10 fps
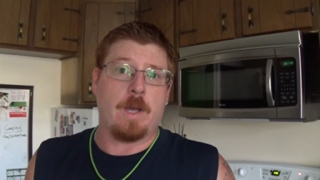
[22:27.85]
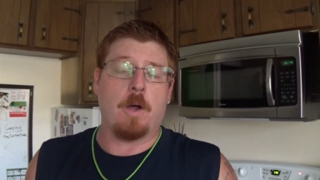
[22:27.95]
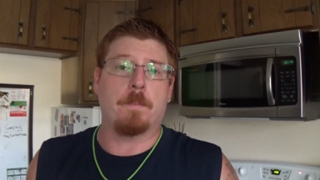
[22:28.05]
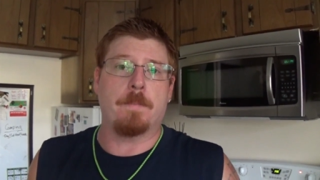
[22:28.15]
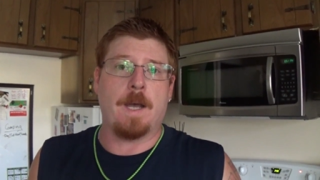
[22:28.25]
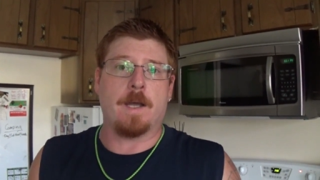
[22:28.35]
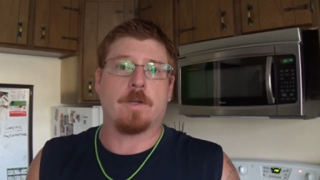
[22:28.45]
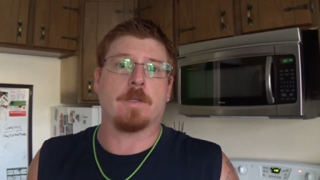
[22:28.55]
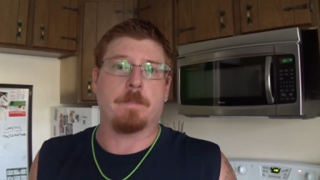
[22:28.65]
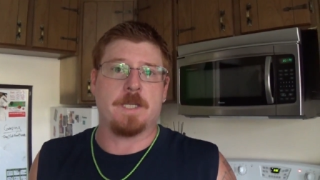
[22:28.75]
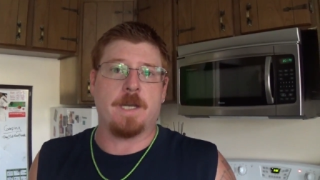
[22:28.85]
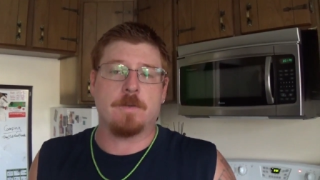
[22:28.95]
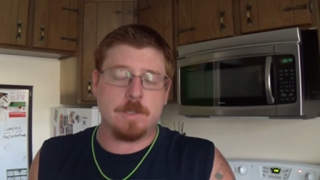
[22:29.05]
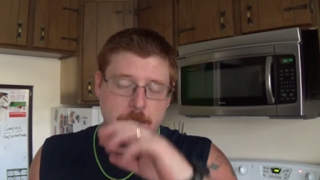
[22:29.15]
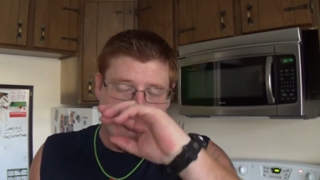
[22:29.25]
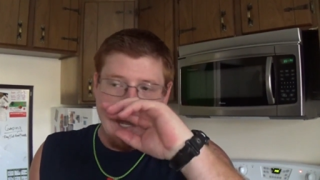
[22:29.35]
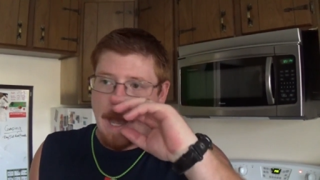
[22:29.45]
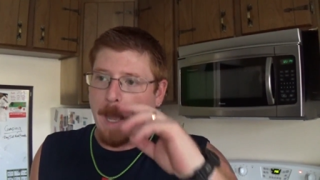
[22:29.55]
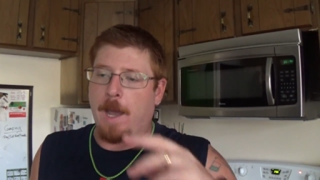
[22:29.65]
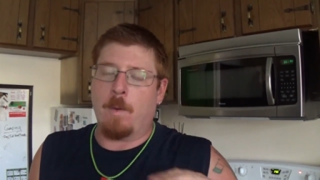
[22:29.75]
help cook the potatoes.
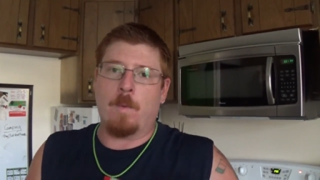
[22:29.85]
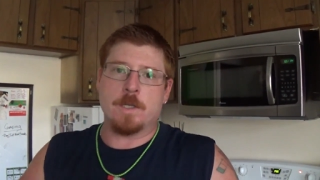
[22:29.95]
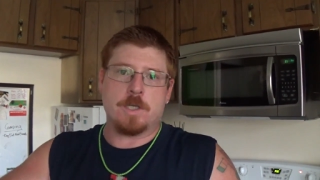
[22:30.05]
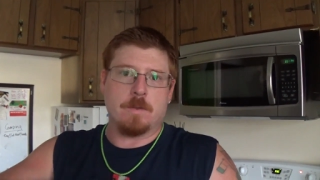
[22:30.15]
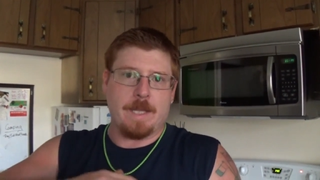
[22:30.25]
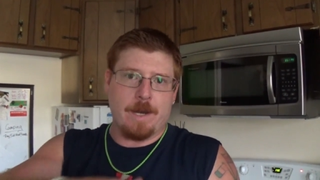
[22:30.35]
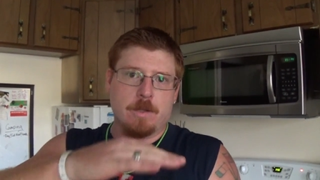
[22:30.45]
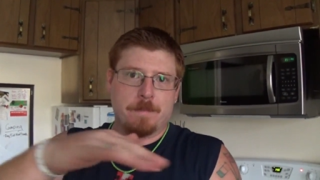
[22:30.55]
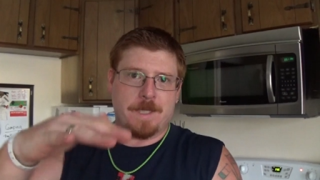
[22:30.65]
Once you layer the